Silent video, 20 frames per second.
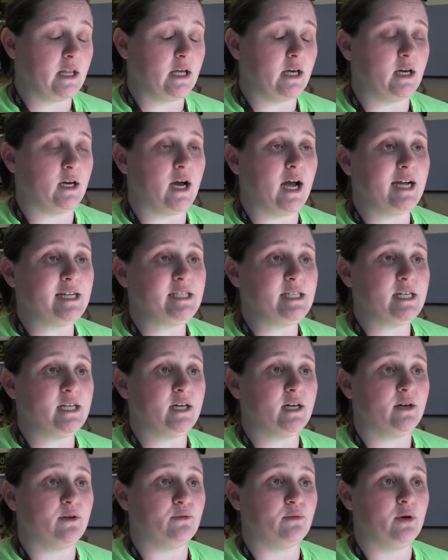the
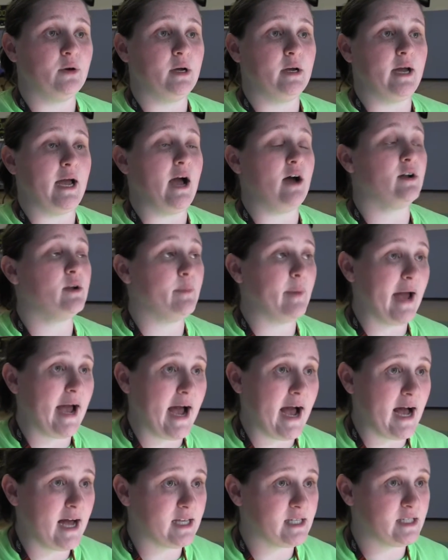idea of how to
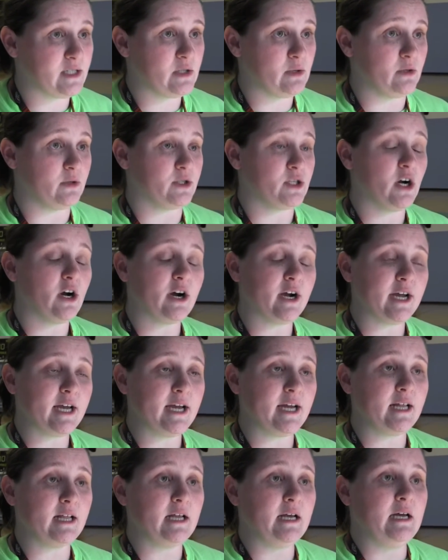pass to a
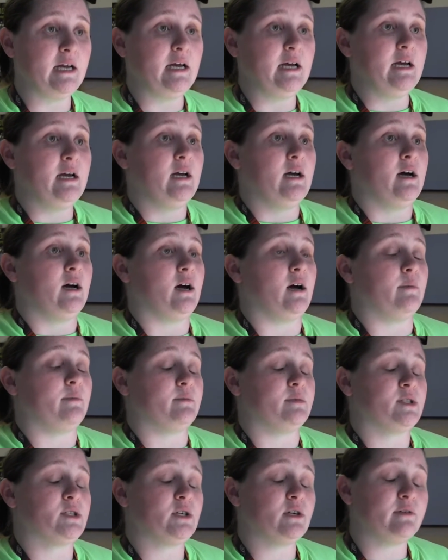target,
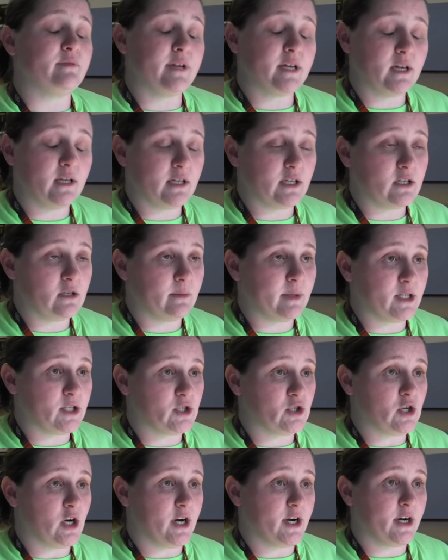serving a little bit
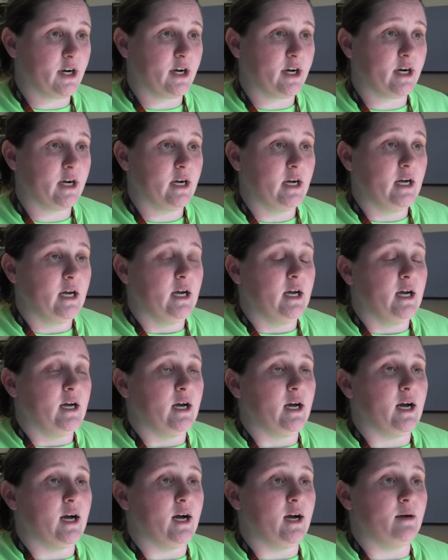stronger.
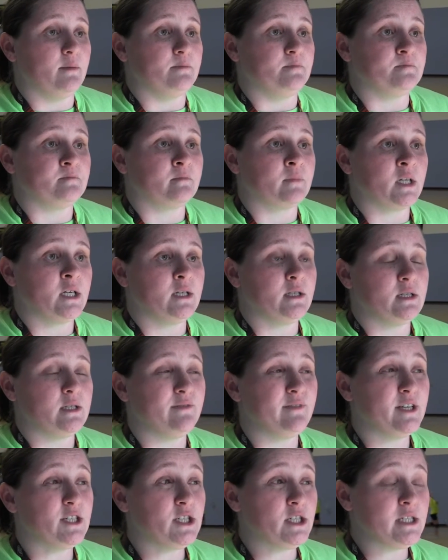
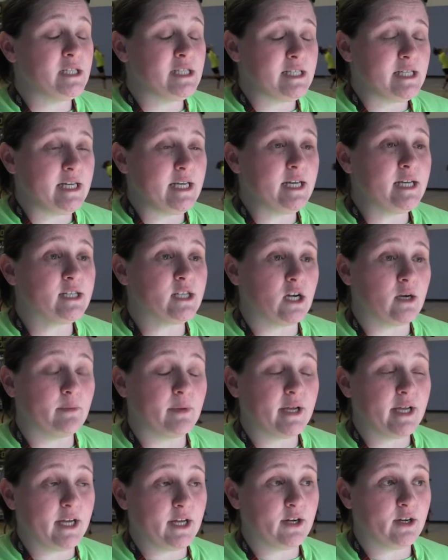Division C is our
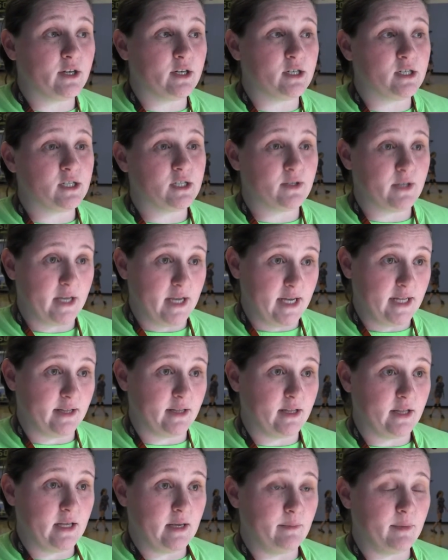beginners in
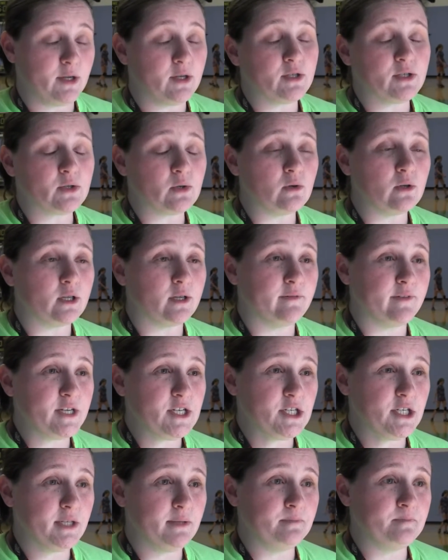the middle school
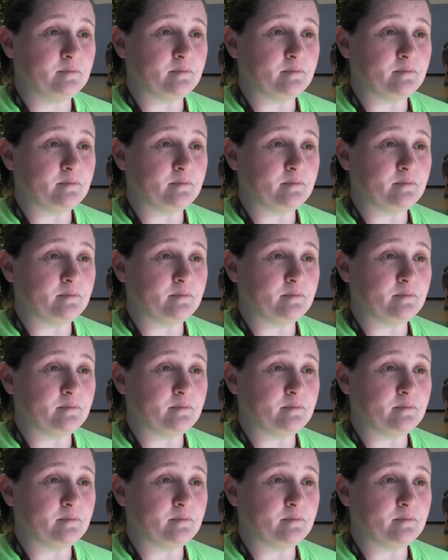division,